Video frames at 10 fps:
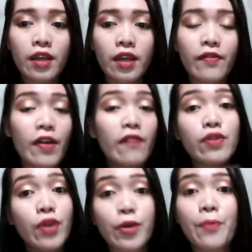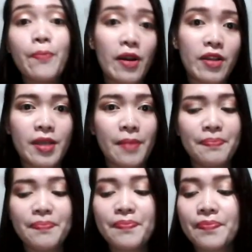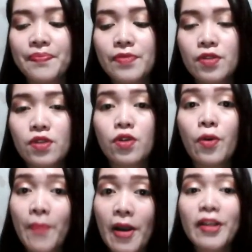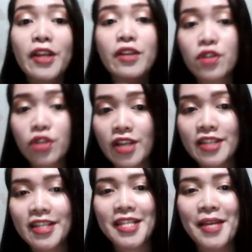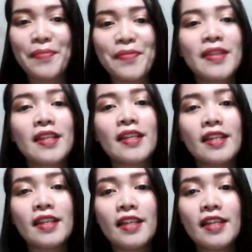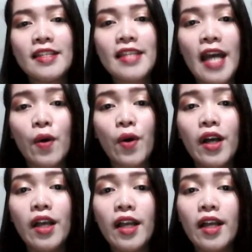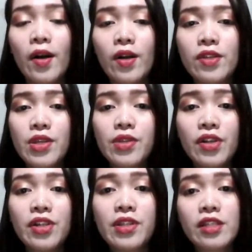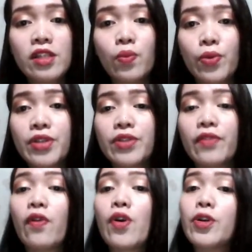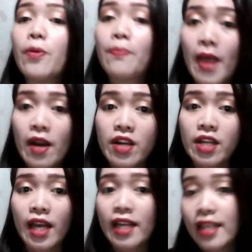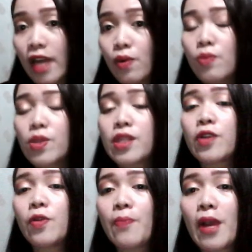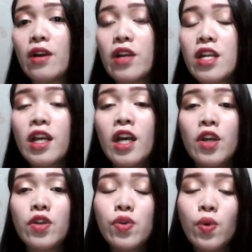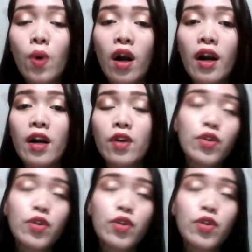if ever you're comparing and contrasting them. Now, these are the signal words for comparing. Again, when we say comparing, you are